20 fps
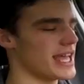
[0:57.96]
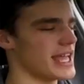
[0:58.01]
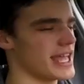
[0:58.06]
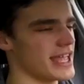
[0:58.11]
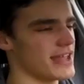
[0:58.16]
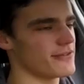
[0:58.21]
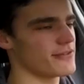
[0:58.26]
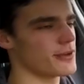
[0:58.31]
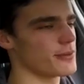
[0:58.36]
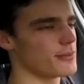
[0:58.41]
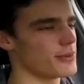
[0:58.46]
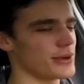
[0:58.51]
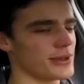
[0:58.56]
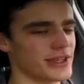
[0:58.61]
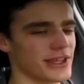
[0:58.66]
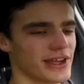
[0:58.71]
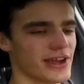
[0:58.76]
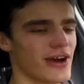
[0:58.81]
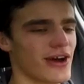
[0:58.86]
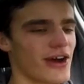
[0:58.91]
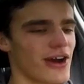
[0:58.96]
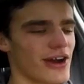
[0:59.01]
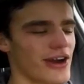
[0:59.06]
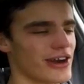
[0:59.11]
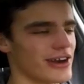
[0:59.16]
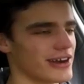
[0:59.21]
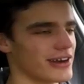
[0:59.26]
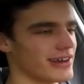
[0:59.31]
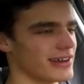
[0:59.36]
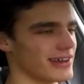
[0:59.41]
If you put the
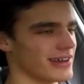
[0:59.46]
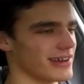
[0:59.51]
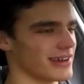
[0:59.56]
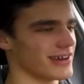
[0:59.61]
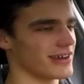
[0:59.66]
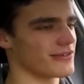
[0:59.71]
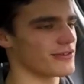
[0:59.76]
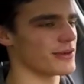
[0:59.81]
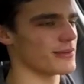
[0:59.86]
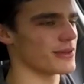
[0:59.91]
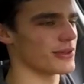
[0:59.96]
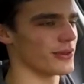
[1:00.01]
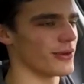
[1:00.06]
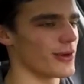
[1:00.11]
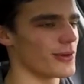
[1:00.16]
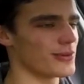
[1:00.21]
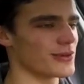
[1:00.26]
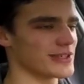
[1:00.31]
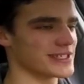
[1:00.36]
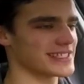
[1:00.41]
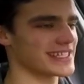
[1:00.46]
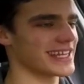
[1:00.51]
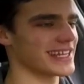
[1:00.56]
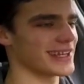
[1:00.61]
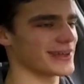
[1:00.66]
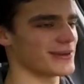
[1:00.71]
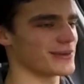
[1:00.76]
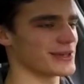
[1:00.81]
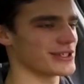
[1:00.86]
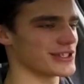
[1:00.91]
car from the normal
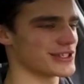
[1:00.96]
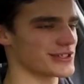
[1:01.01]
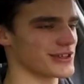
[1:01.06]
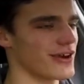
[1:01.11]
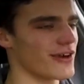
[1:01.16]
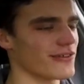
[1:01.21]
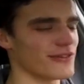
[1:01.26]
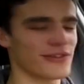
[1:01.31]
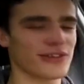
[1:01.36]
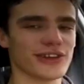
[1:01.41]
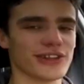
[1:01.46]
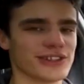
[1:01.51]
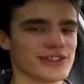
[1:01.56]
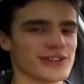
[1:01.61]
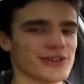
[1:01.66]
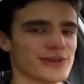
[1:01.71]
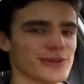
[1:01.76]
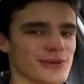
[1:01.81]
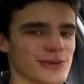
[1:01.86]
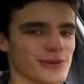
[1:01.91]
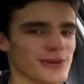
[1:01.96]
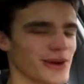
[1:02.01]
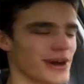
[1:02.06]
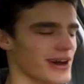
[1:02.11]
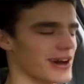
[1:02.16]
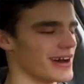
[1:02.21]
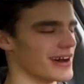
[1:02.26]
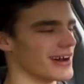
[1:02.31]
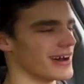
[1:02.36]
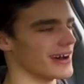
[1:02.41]
setting, which is comfort,
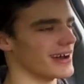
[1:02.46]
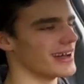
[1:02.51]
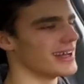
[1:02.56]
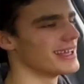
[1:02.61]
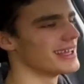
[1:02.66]
to